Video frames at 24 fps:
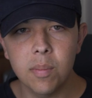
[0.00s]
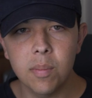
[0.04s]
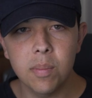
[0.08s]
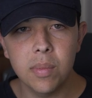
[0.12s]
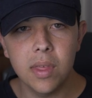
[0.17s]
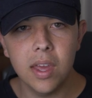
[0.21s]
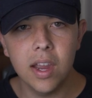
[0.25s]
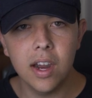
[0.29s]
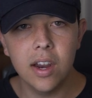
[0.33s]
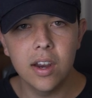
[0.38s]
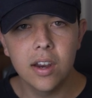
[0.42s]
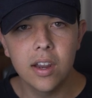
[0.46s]
up
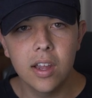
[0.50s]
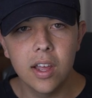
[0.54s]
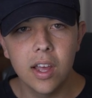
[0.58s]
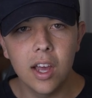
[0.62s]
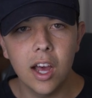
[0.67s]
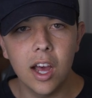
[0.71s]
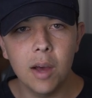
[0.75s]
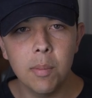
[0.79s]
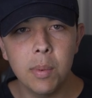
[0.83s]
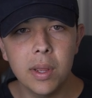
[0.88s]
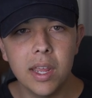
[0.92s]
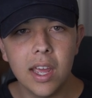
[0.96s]
there.
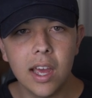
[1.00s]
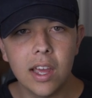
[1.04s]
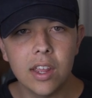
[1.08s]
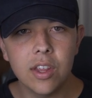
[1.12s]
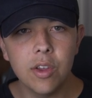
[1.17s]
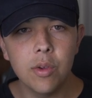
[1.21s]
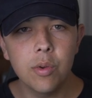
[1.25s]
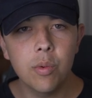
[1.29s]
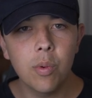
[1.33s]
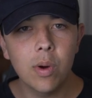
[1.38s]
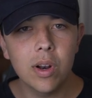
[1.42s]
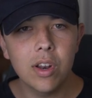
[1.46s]
But yeah,
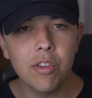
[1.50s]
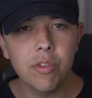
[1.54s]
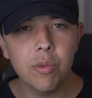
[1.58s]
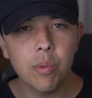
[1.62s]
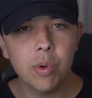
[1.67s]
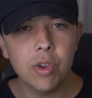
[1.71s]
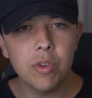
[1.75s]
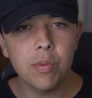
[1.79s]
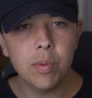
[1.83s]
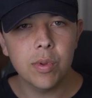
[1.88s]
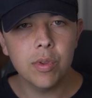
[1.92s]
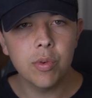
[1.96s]
you'd want to
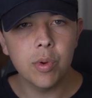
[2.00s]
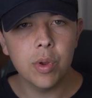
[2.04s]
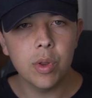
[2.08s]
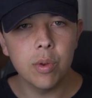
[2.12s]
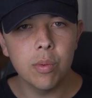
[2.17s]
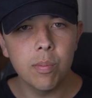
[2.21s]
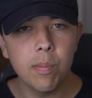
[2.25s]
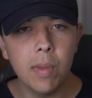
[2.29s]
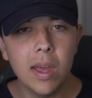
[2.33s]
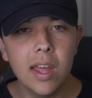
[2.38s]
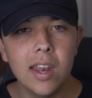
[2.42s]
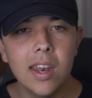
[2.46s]
switch
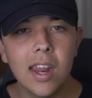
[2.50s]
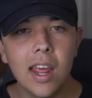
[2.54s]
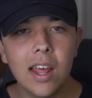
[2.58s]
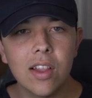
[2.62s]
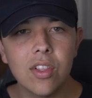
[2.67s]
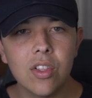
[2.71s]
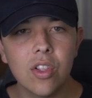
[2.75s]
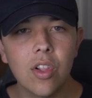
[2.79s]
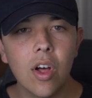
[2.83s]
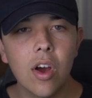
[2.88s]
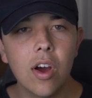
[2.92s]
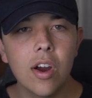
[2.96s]
between mid
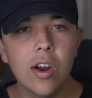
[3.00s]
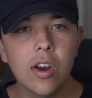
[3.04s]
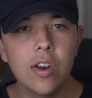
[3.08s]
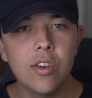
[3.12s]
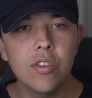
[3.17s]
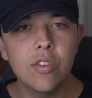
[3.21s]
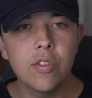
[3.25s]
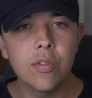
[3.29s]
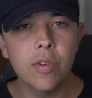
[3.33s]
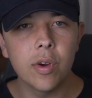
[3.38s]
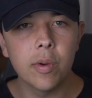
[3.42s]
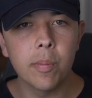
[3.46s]
and
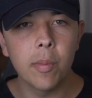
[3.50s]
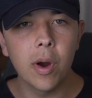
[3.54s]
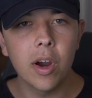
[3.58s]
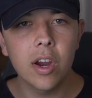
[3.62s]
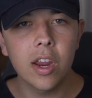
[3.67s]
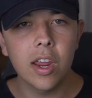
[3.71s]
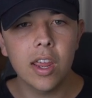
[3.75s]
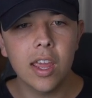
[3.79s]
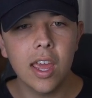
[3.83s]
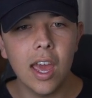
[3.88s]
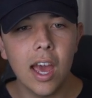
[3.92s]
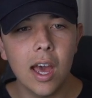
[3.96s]
large for
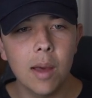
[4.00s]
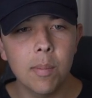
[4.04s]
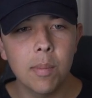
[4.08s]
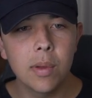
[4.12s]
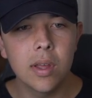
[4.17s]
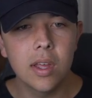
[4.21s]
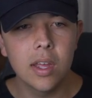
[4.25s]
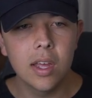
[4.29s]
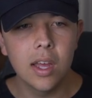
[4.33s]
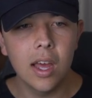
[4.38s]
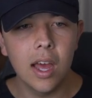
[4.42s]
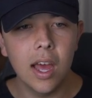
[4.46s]
market
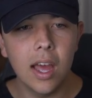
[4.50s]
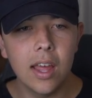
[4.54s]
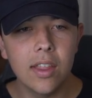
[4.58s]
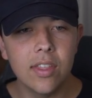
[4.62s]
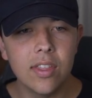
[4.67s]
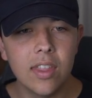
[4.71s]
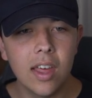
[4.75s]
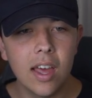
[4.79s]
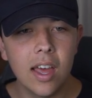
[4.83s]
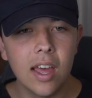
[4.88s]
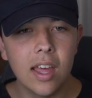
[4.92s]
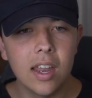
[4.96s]
cap,
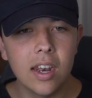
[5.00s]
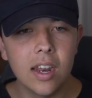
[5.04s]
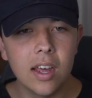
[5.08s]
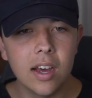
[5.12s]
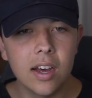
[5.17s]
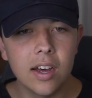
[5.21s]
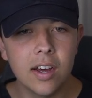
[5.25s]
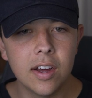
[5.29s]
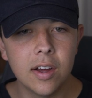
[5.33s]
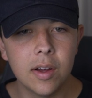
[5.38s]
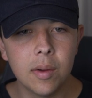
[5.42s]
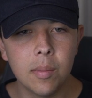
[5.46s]
and then
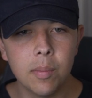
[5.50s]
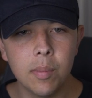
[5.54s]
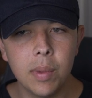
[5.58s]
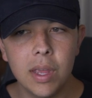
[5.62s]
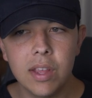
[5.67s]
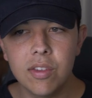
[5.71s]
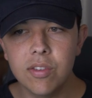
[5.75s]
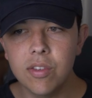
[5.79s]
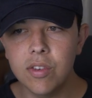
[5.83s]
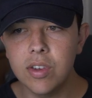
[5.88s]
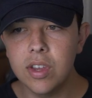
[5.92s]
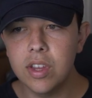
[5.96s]

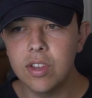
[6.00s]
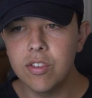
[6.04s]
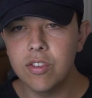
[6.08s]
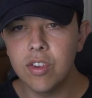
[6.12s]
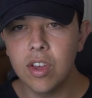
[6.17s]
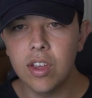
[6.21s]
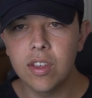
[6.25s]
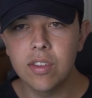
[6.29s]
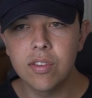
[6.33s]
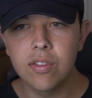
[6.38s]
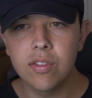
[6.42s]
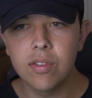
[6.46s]
basically
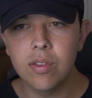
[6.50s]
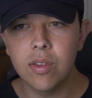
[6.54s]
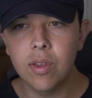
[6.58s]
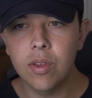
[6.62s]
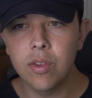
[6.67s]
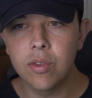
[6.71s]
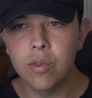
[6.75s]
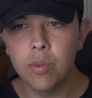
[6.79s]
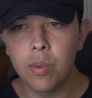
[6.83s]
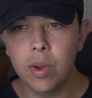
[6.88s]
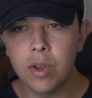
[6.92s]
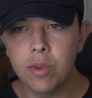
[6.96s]

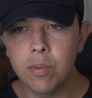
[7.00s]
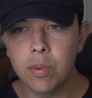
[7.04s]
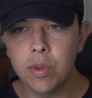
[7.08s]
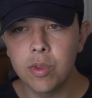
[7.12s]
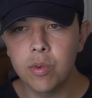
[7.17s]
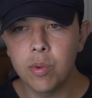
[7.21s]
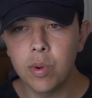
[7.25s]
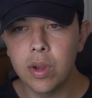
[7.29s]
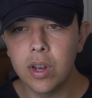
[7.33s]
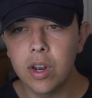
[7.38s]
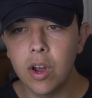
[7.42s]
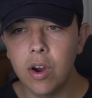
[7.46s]
just switch
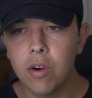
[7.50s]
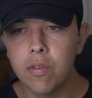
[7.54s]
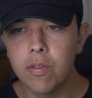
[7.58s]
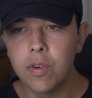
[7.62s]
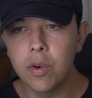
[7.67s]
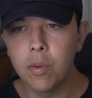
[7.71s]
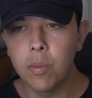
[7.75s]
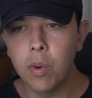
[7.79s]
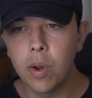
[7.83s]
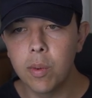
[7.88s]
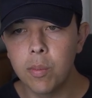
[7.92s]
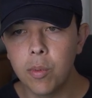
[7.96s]
between
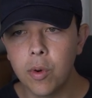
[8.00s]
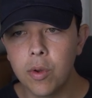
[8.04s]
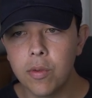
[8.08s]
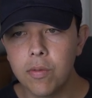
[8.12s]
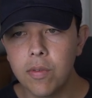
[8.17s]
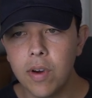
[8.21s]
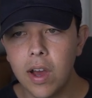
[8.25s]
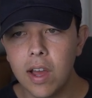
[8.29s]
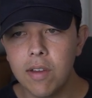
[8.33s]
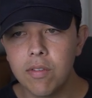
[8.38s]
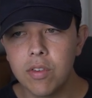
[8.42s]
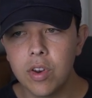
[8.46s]
over
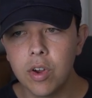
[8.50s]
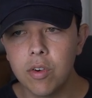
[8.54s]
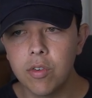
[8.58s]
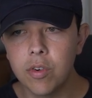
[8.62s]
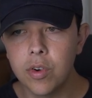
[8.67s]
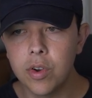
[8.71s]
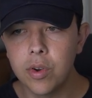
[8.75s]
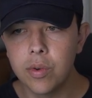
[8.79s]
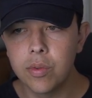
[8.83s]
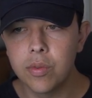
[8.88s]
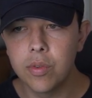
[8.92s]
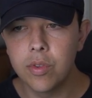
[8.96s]
1.5 and
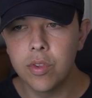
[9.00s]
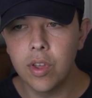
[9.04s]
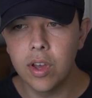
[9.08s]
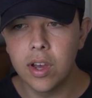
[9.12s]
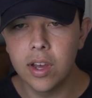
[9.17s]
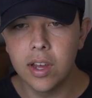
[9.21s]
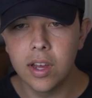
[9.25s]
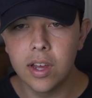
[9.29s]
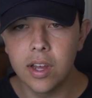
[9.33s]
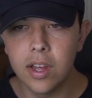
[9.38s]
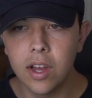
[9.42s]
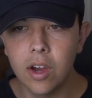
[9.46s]

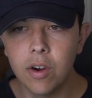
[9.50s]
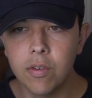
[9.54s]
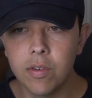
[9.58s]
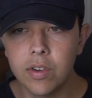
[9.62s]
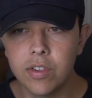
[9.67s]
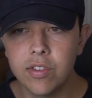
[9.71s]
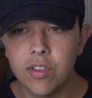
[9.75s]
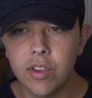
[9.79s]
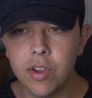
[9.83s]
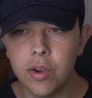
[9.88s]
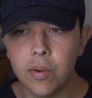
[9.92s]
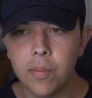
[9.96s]
over
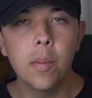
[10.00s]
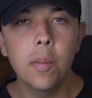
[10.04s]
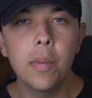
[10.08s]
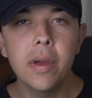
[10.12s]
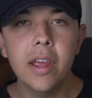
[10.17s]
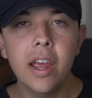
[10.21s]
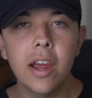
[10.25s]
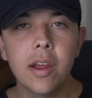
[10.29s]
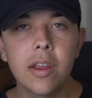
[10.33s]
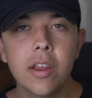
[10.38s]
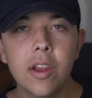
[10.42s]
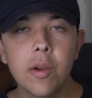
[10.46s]
2. But
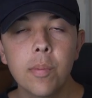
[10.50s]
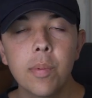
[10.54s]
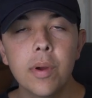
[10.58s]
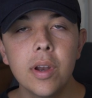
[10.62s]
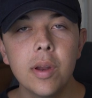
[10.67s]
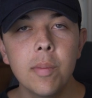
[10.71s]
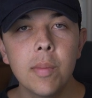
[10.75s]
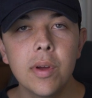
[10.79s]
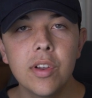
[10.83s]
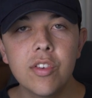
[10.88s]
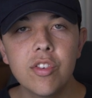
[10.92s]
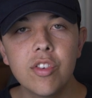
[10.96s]
yeah, you're
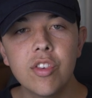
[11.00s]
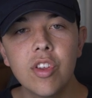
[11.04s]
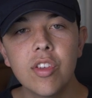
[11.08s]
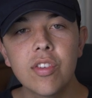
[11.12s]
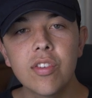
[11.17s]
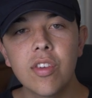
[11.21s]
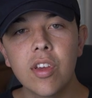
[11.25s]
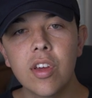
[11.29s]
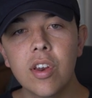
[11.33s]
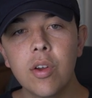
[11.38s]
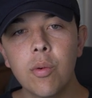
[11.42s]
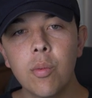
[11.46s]
pretty much
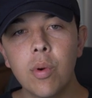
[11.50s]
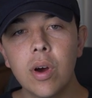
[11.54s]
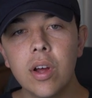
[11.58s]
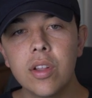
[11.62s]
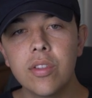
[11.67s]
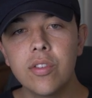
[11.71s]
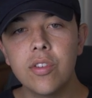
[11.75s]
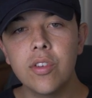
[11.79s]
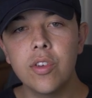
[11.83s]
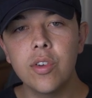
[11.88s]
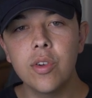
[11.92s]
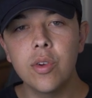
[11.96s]
just going to
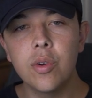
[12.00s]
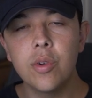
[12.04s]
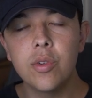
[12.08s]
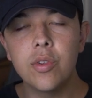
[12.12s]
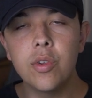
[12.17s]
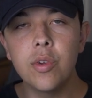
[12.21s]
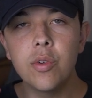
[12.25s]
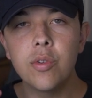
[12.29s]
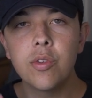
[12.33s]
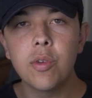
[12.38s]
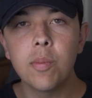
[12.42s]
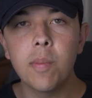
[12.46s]
want to
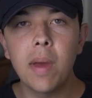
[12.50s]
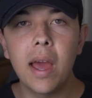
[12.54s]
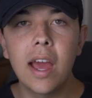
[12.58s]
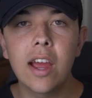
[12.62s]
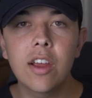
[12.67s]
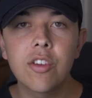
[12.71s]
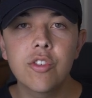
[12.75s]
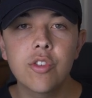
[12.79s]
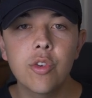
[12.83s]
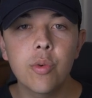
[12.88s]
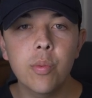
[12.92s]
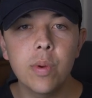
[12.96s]
do some
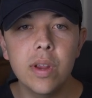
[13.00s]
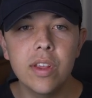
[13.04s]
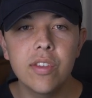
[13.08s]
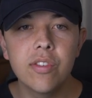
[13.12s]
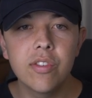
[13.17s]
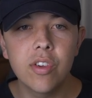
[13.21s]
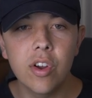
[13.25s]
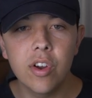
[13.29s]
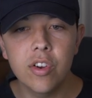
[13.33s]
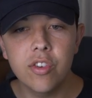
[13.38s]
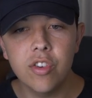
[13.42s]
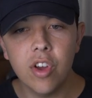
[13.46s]
extra
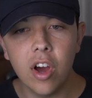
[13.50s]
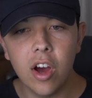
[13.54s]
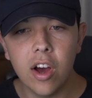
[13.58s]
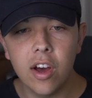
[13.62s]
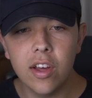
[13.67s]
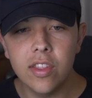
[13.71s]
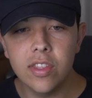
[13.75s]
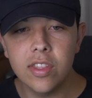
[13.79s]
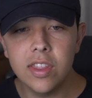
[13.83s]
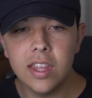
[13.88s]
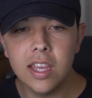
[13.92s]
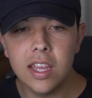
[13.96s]
research
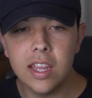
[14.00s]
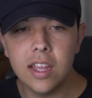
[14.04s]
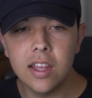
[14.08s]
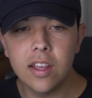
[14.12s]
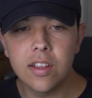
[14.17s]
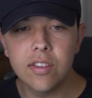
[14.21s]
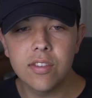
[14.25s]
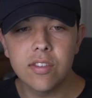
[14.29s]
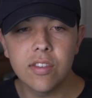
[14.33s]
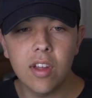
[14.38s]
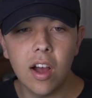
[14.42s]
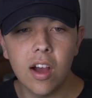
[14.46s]
on
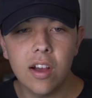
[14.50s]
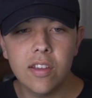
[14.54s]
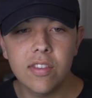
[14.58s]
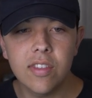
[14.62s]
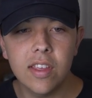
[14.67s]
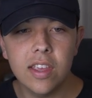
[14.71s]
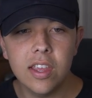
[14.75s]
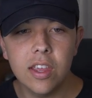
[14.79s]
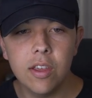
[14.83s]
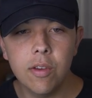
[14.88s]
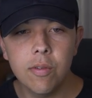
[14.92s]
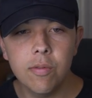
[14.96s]
the stocks
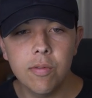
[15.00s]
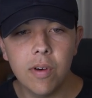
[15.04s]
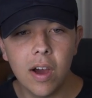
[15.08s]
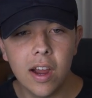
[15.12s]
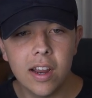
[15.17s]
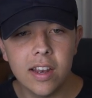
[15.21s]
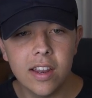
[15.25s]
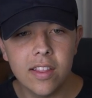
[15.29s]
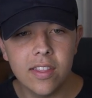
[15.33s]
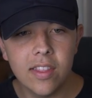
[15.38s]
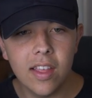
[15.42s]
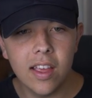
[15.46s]
that you
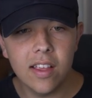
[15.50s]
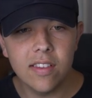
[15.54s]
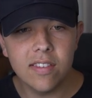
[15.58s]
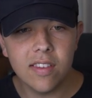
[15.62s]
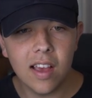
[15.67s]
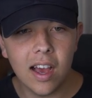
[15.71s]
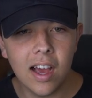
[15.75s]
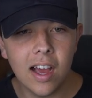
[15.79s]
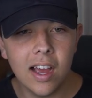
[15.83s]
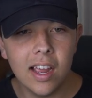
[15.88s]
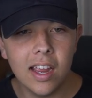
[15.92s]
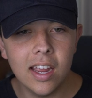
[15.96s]
find in this.
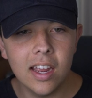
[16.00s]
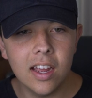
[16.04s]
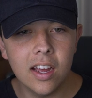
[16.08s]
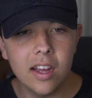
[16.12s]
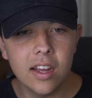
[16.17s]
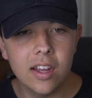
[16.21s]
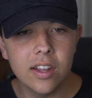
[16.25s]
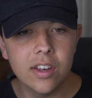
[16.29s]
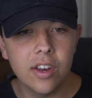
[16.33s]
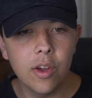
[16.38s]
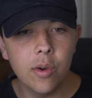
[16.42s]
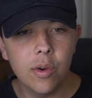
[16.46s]

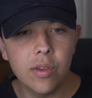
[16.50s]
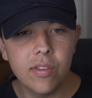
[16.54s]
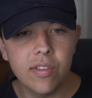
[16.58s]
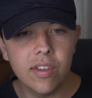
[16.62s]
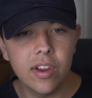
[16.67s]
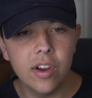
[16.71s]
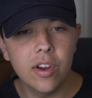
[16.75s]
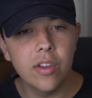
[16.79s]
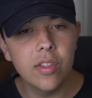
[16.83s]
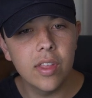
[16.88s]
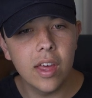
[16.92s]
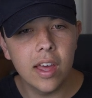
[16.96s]
I notice
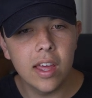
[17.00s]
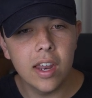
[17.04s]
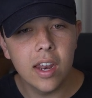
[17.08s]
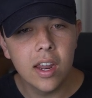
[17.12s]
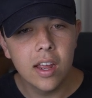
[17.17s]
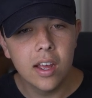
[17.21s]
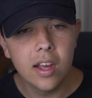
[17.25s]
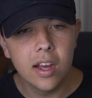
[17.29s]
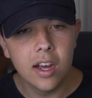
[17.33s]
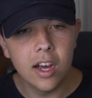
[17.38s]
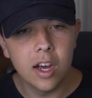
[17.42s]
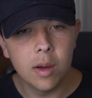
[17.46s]
here that
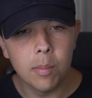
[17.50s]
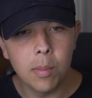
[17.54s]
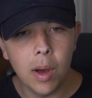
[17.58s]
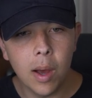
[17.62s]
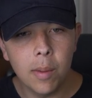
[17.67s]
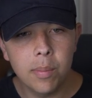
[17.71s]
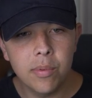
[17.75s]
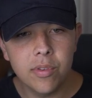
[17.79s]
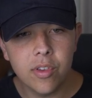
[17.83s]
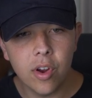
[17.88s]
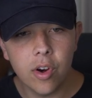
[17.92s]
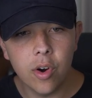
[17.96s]

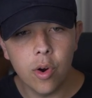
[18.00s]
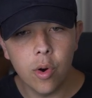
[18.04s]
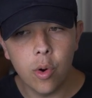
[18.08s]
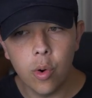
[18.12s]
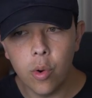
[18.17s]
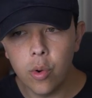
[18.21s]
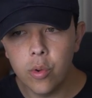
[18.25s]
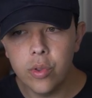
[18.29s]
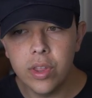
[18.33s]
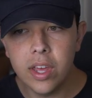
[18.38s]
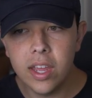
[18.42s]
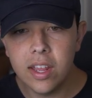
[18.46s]
Upstart
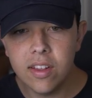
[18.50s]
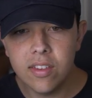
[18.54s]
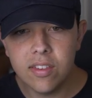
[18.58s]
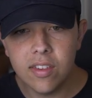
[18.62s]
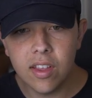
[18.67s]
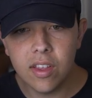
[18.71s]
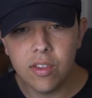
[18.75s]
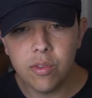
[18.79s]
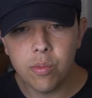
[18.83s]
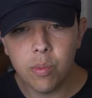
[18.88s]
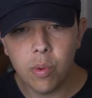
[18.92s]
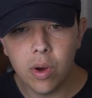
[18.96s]
Holdings
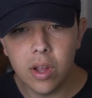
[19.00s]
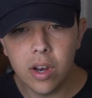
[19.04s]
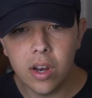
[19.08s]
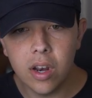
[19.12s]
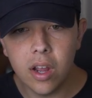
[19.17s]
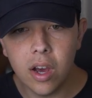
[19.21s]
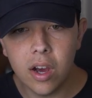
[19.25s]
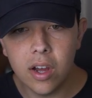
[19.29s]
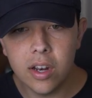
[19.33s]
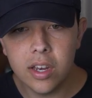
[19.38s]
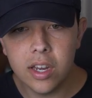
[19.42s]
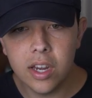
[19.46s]
is one
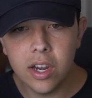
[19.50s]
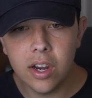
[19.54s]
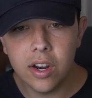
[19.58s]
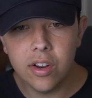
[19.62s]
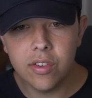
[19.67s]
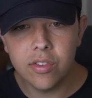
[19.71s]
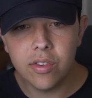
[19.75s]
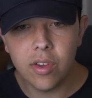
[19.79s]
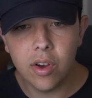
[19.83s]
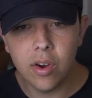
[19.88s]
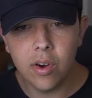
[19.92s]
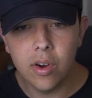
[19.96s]
on here.
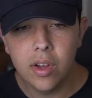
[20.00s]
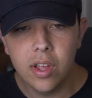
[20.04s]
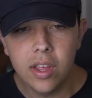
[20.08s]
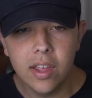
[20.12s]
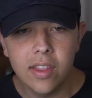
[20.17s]
So So